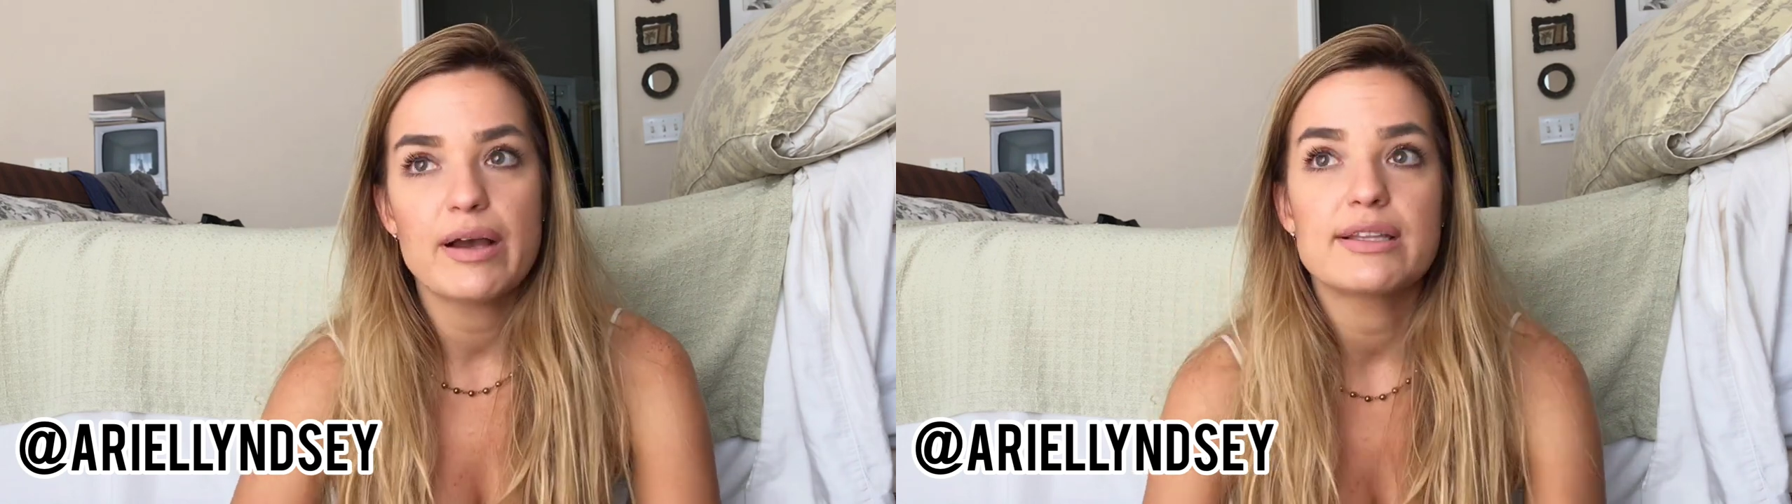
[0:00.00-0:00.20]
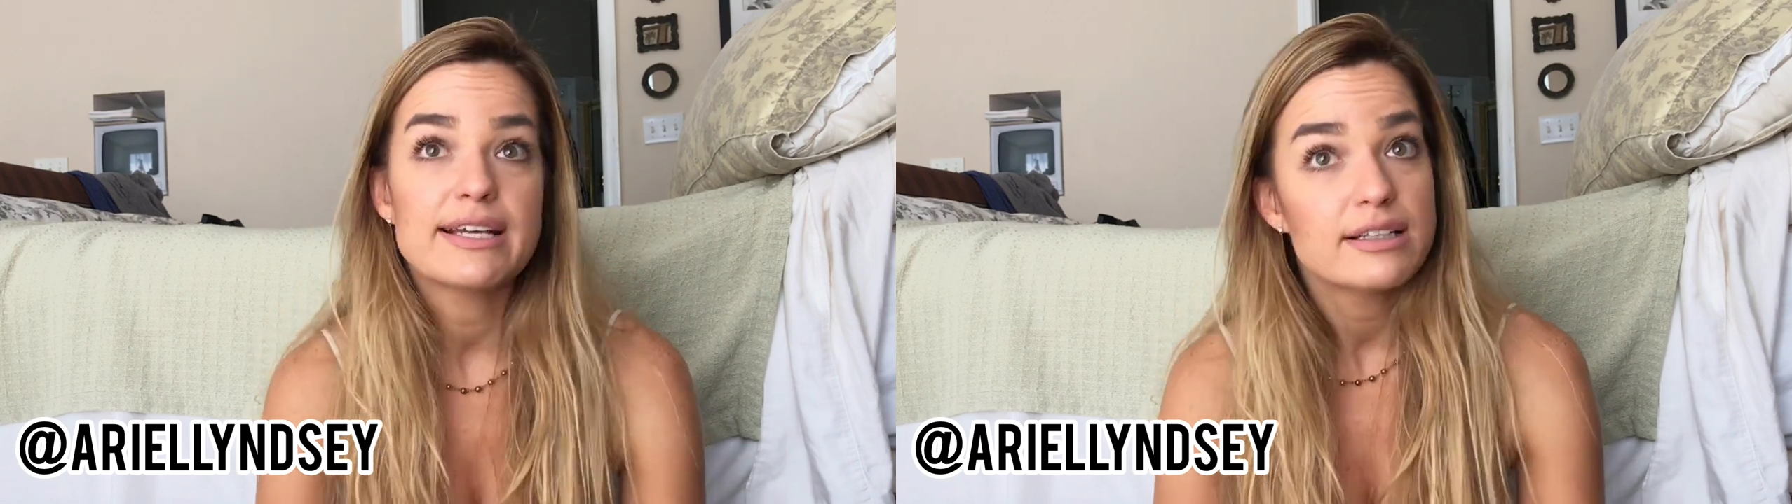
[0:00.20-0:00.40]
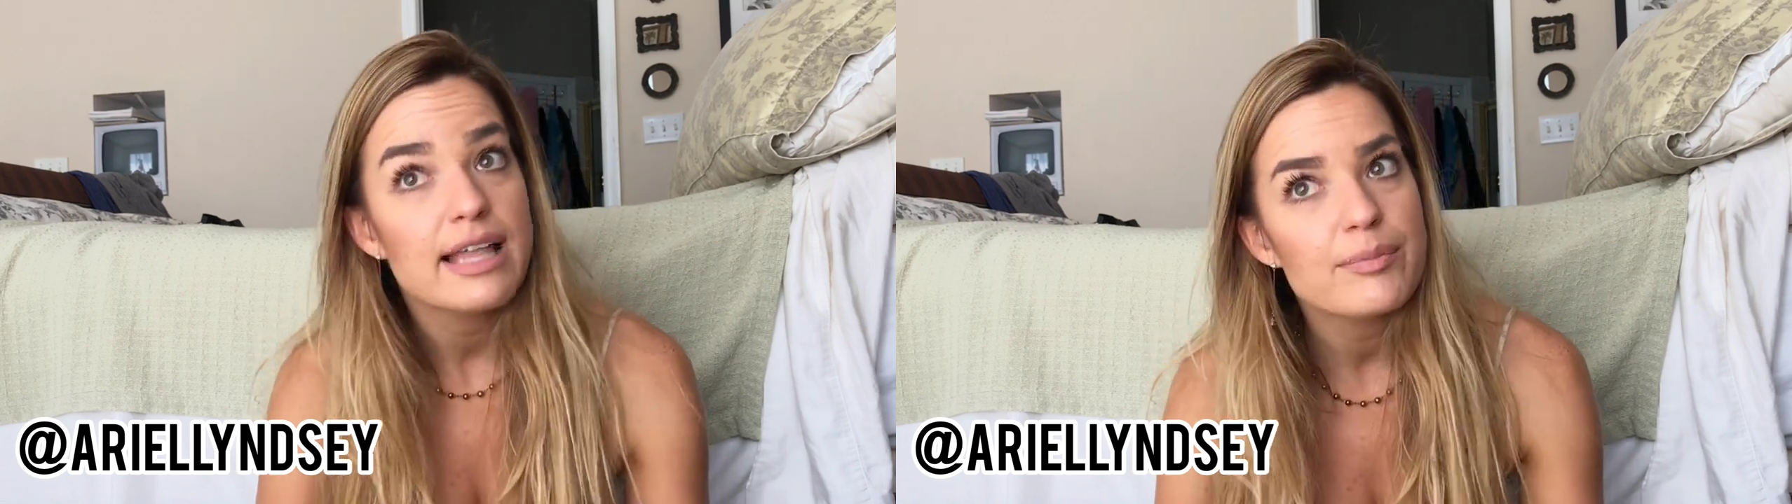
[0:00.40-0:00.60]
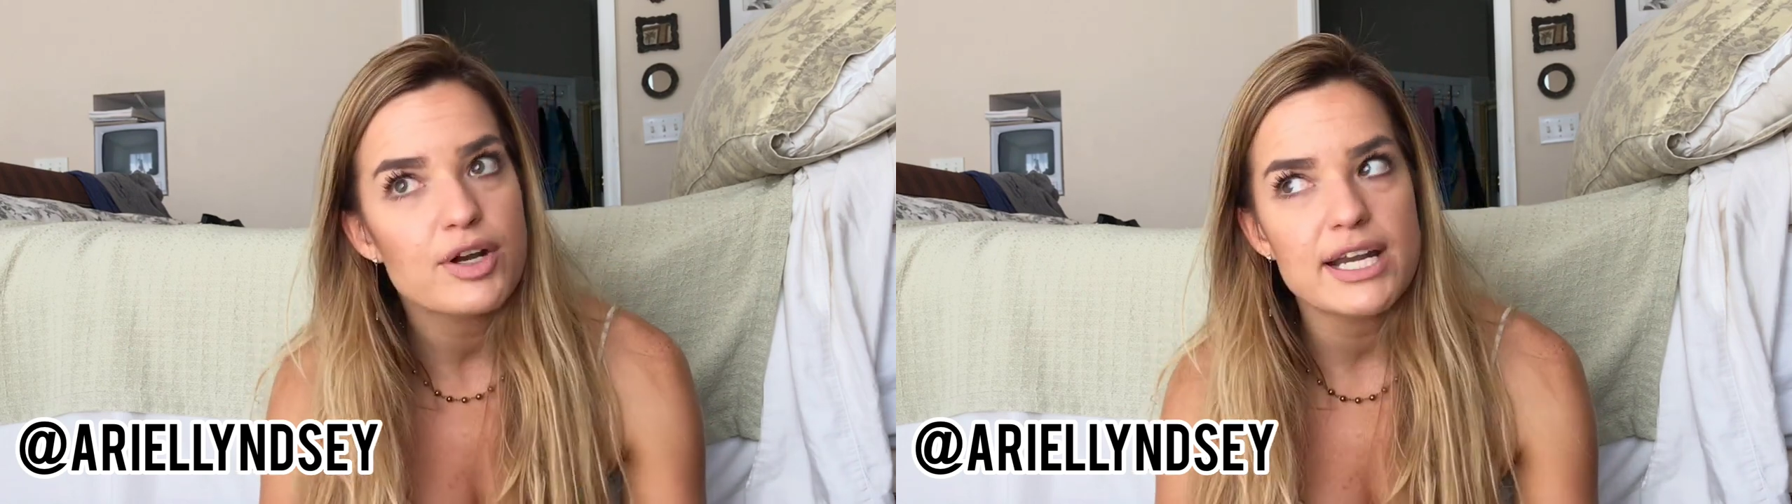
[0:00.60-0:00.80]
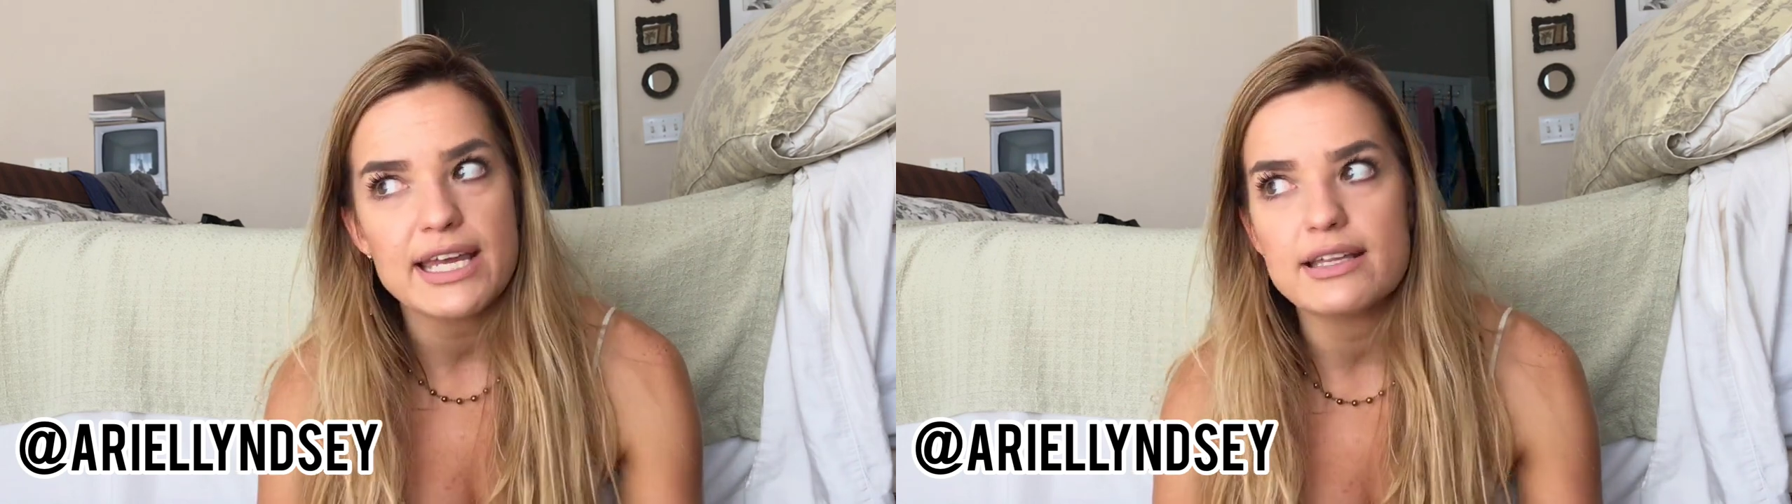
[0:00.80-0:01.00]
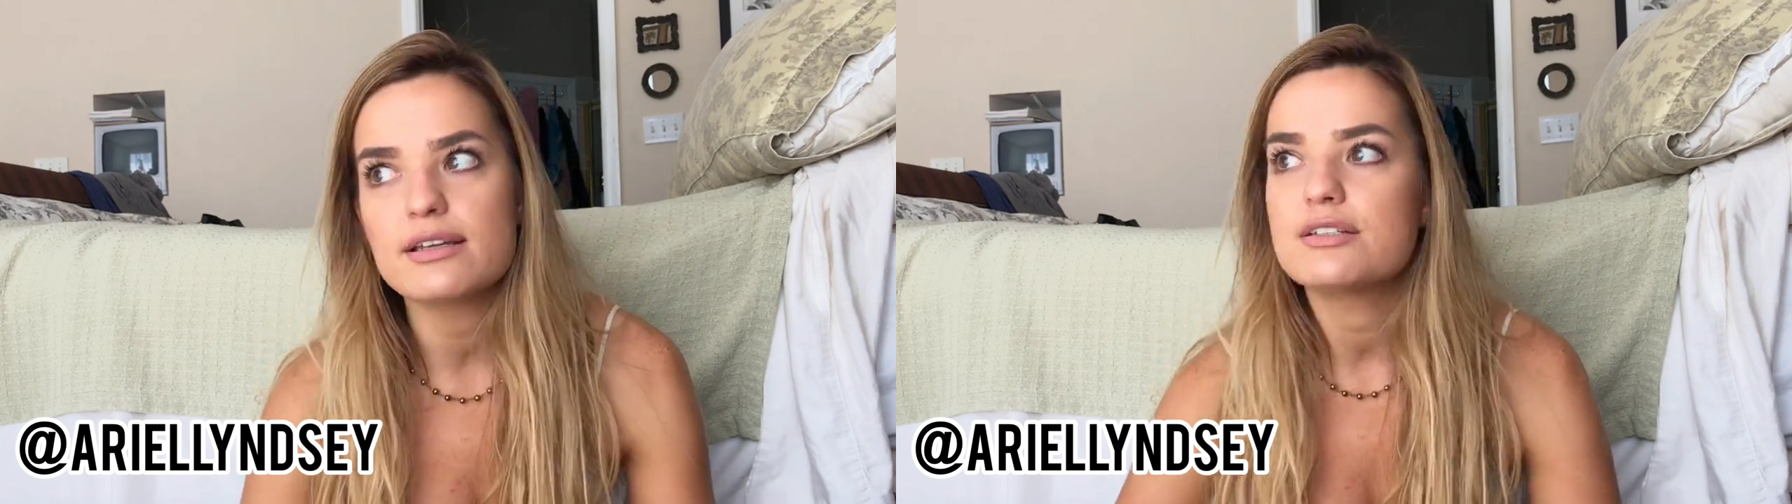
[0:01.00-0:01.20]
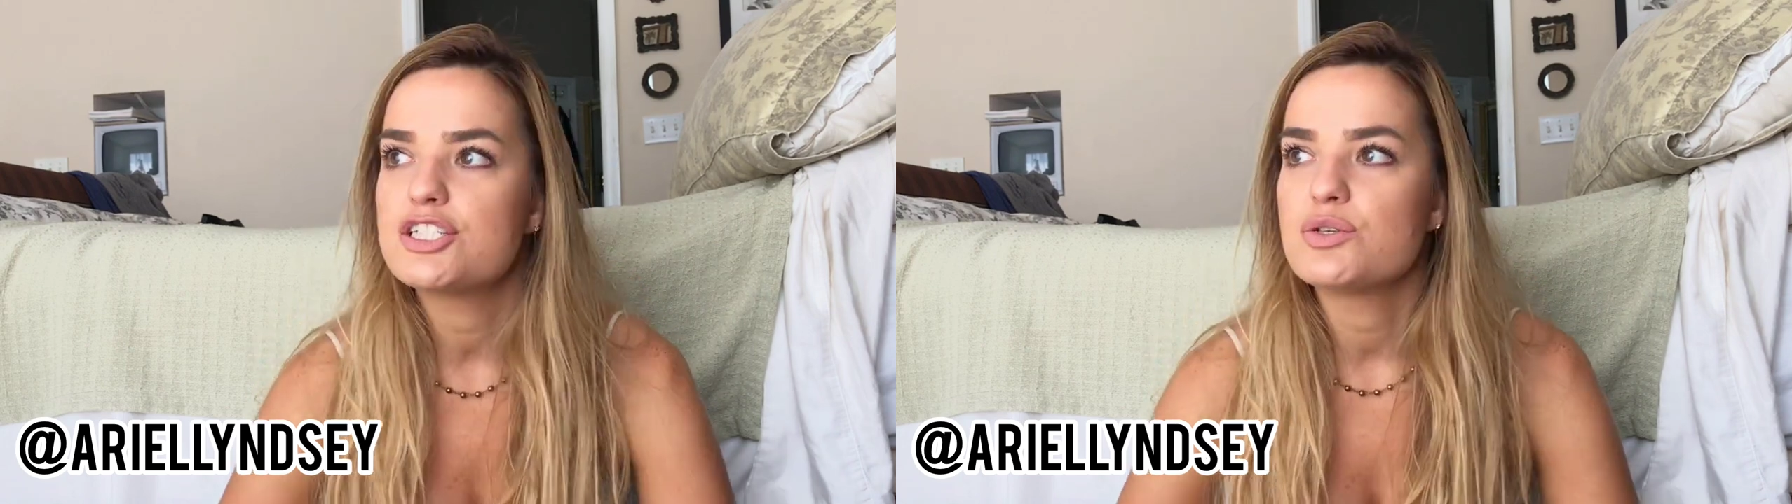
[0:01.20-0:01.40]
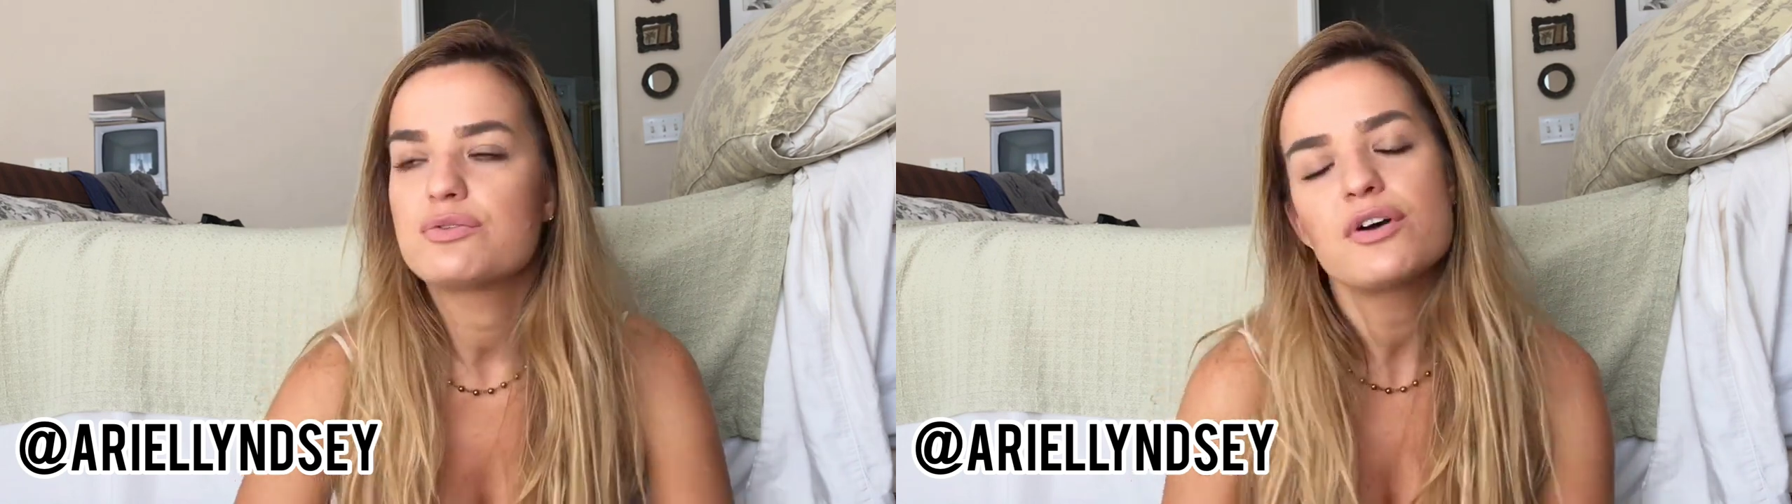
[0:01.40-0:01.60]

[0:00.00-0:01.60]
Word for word: about like collaborating to do a